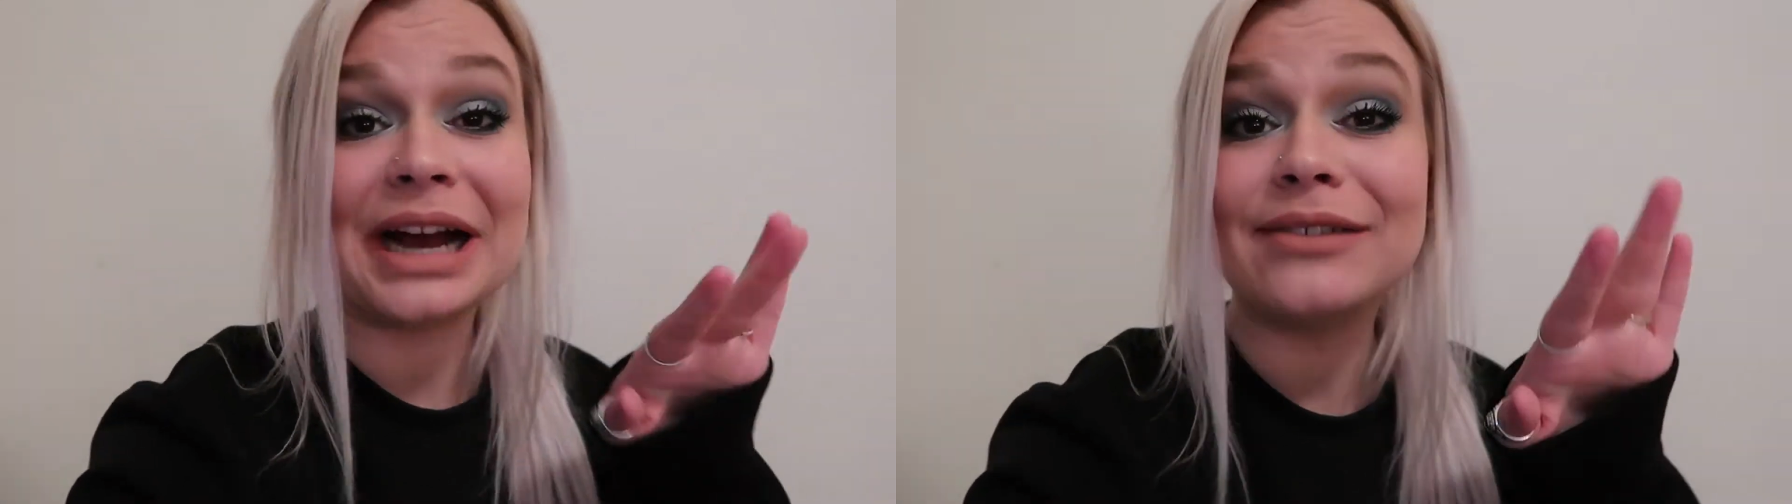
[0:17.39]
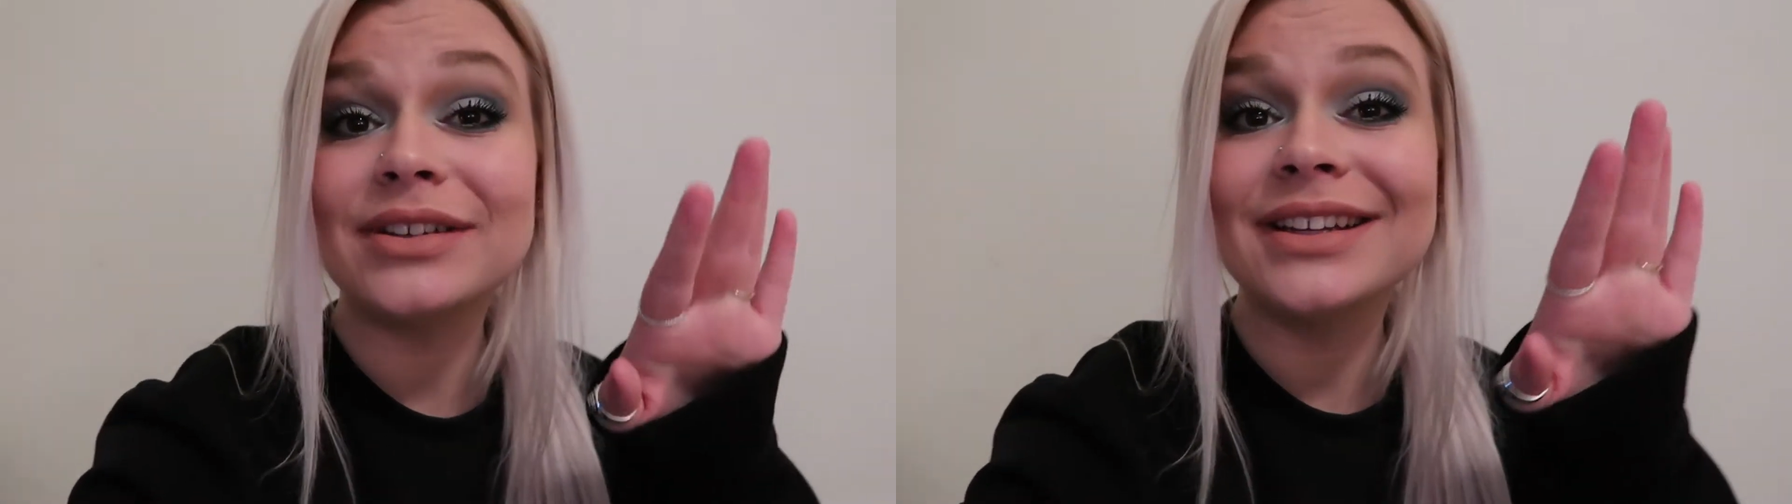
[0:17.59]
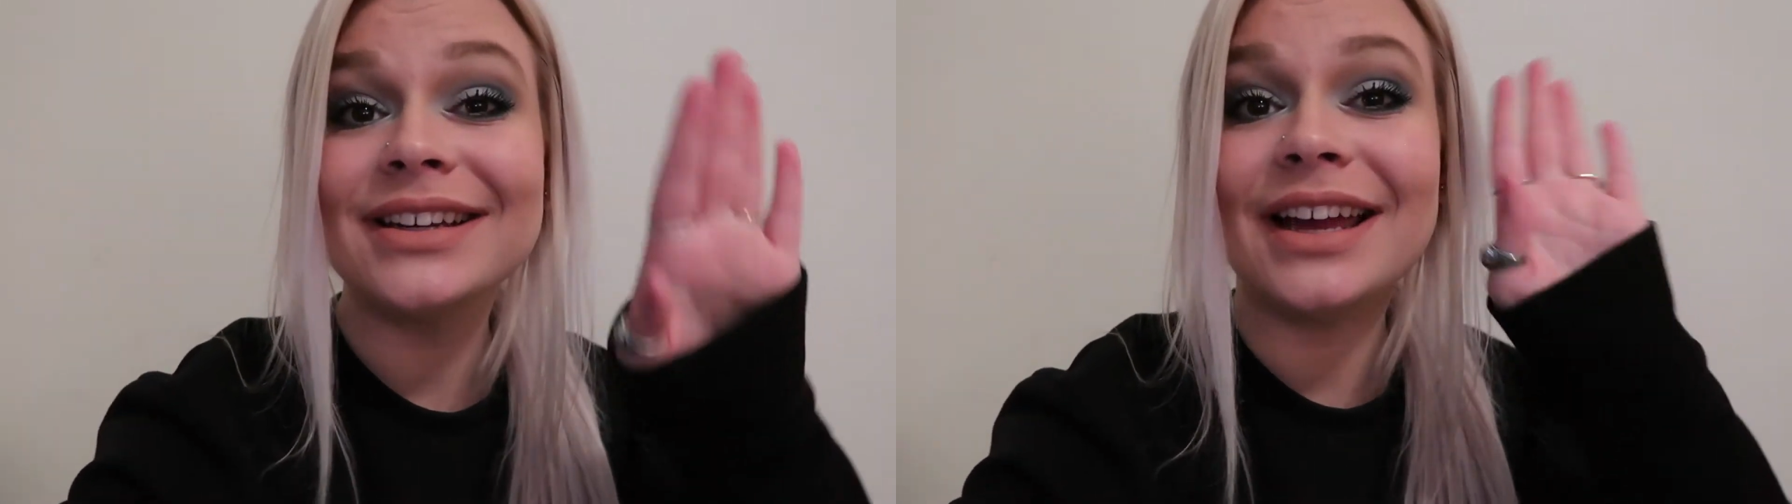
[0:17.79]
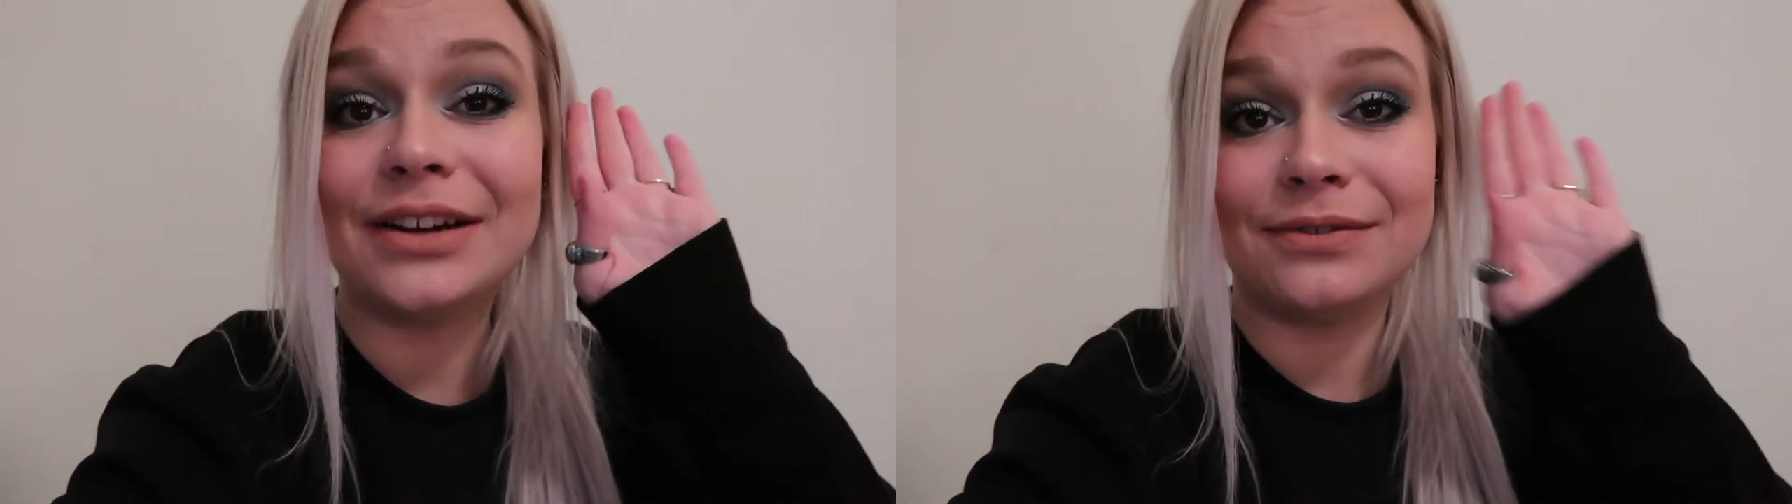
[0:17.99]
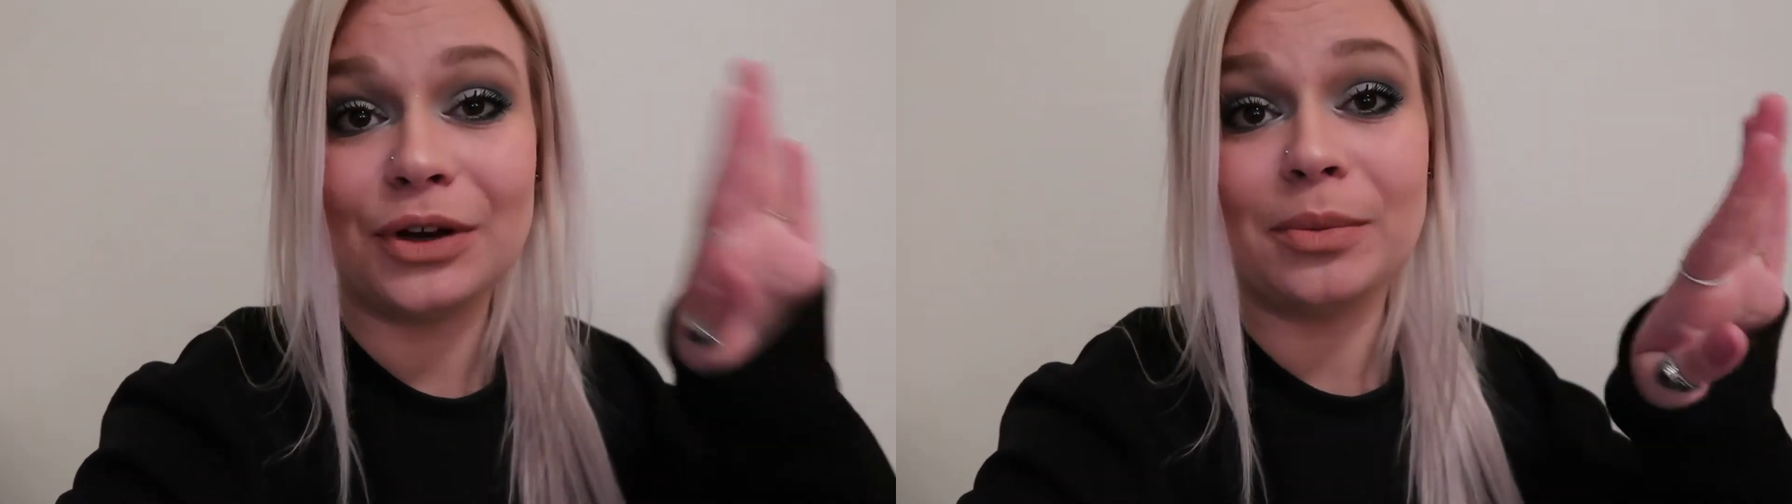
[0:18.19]
Traveling
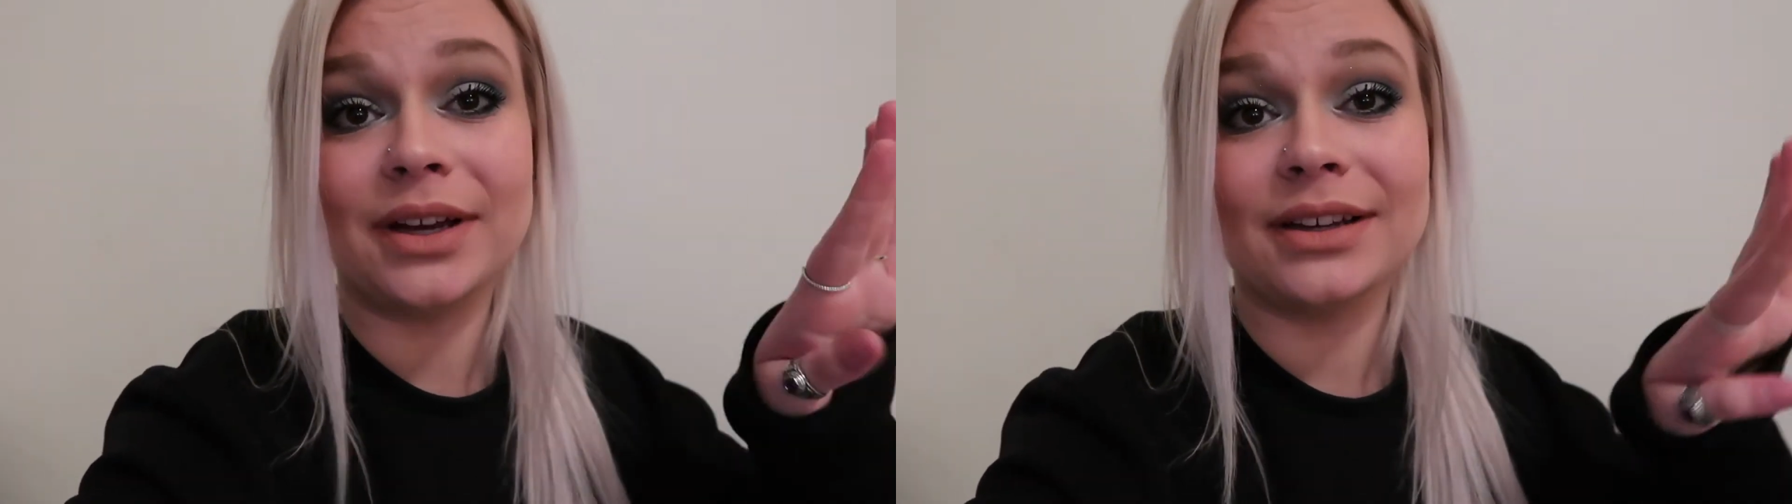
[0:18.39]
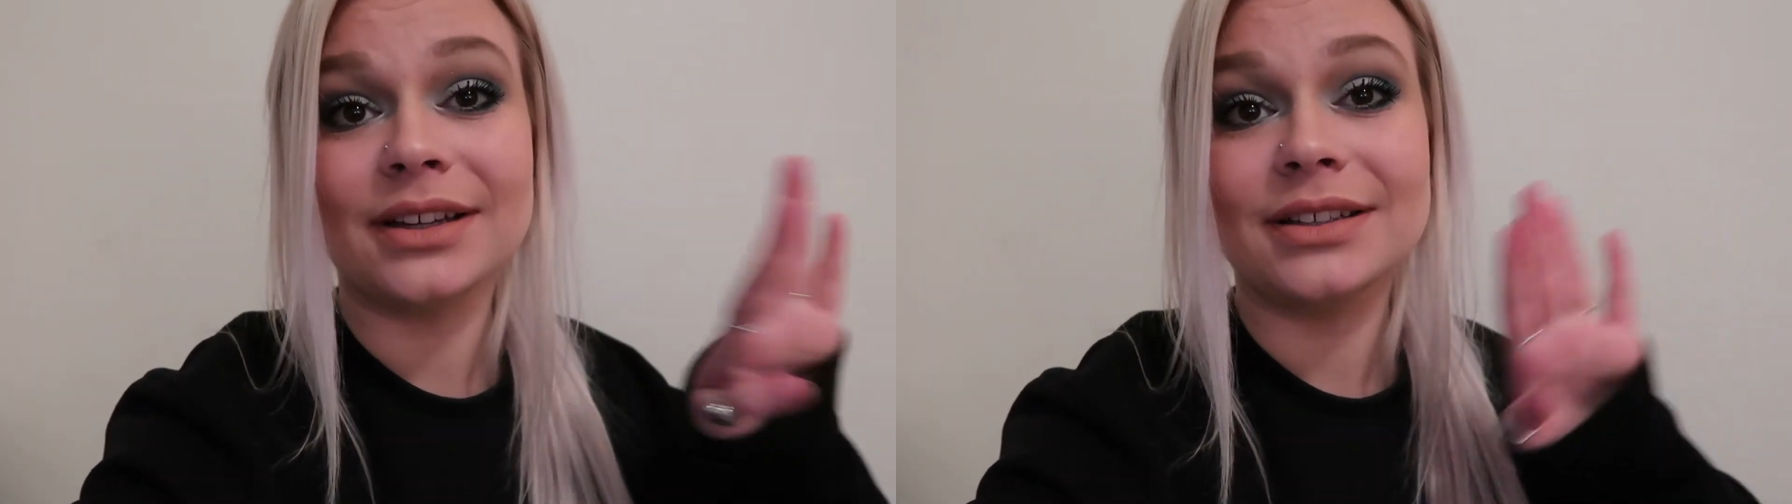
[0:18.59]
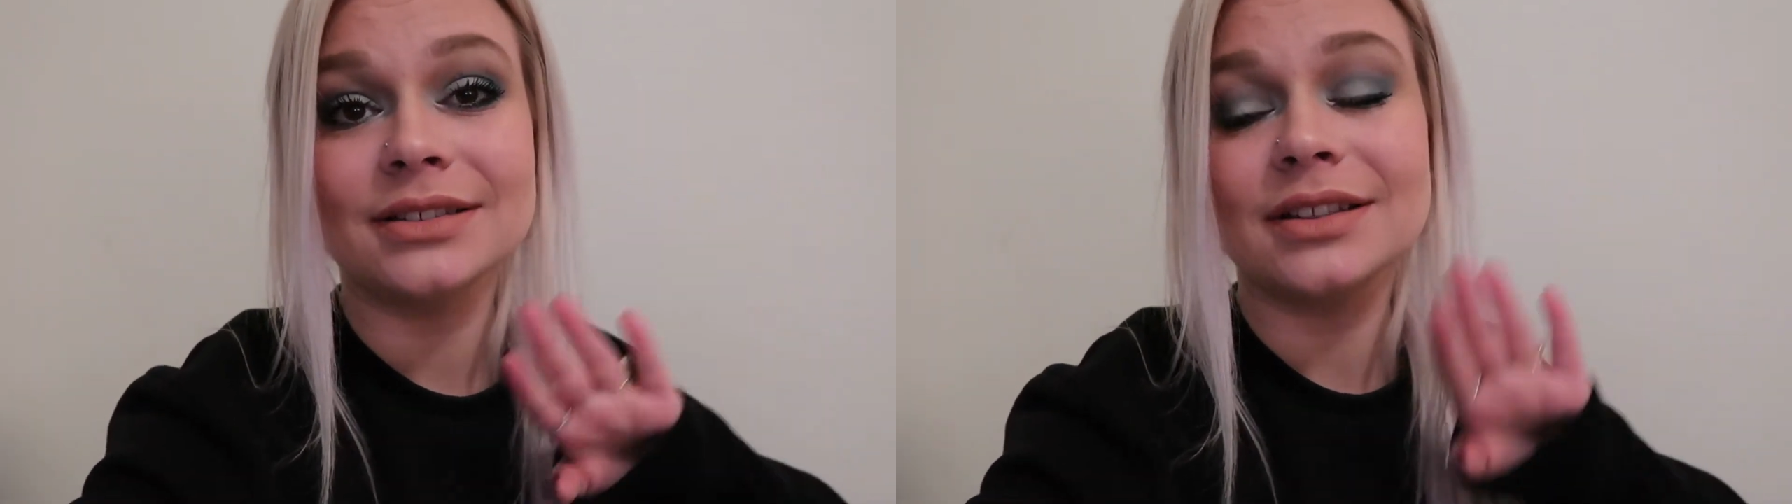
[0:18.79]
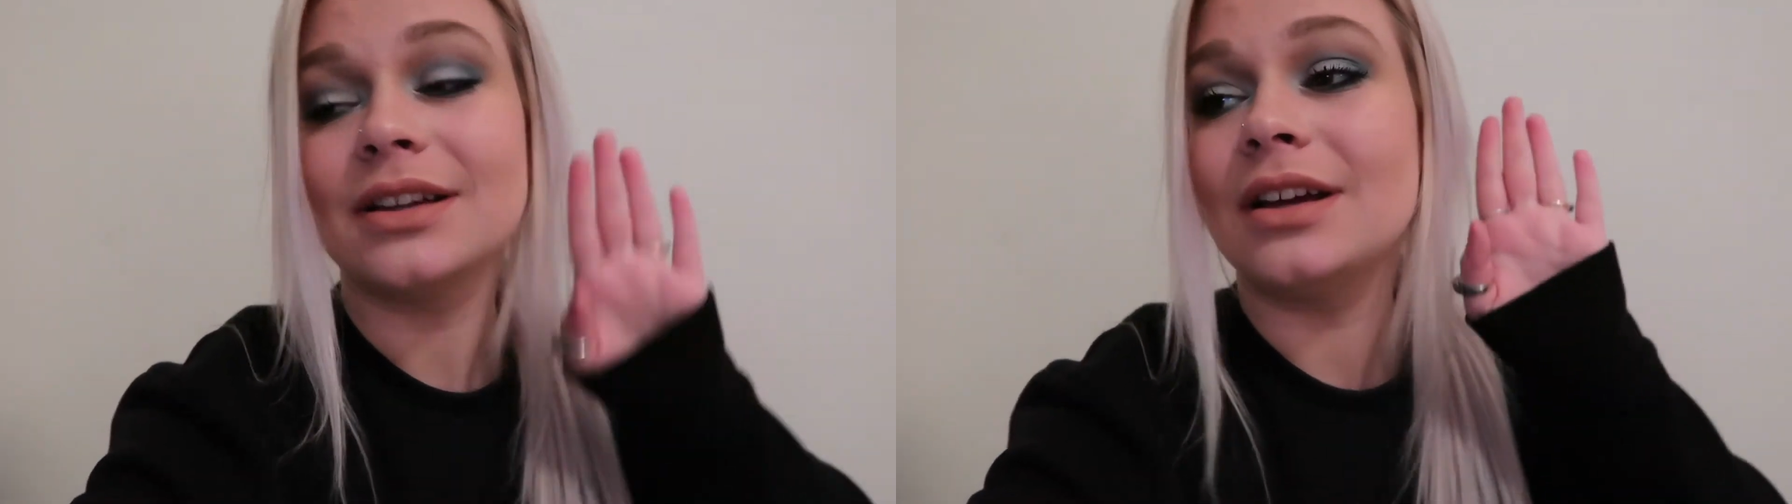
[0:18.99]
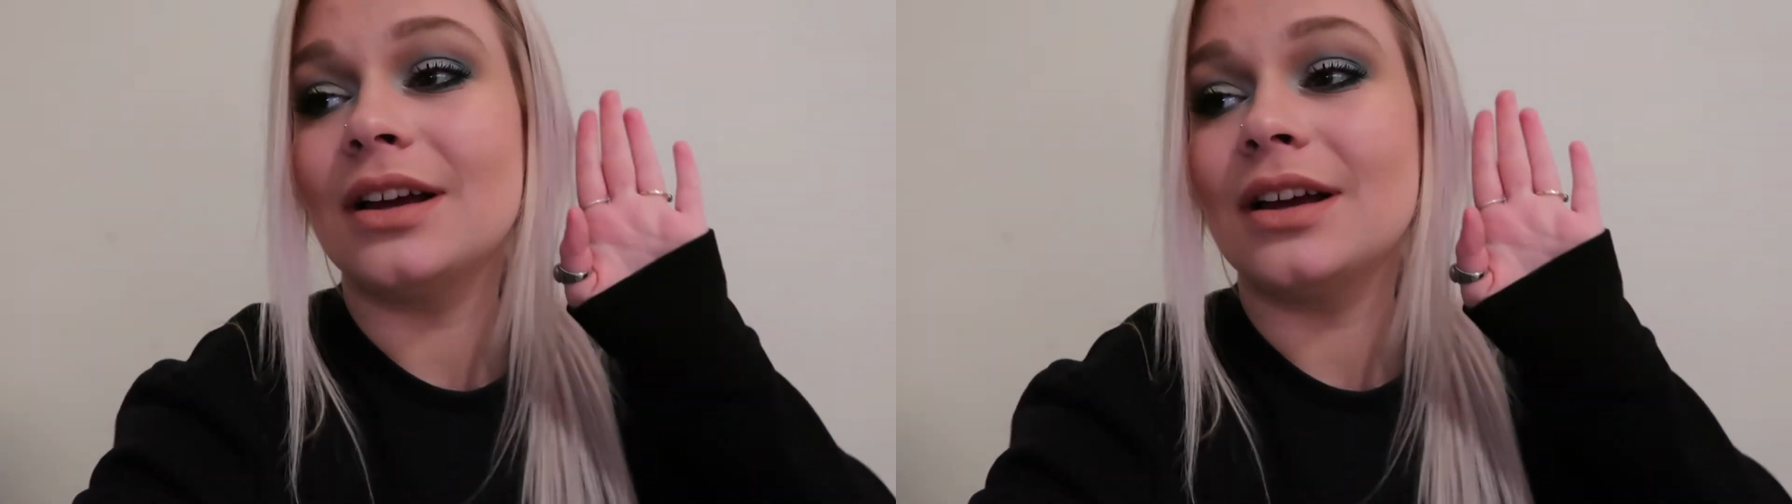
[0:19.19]
and filming is